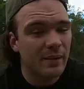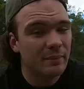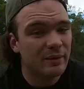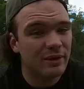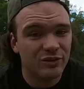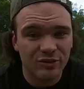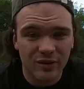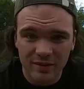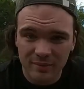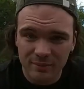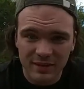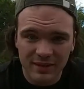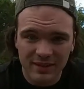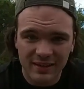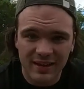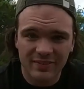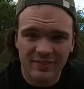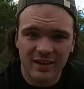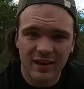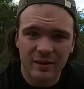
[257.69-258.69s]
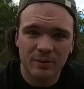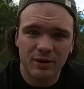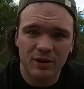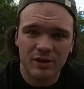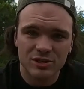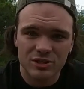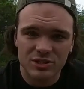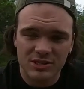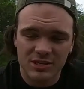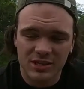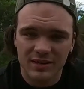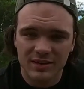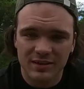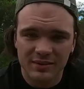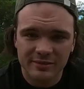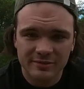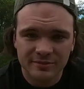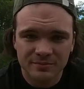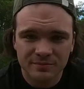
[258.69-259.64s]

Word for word: I'm incredibly glad that I purchased it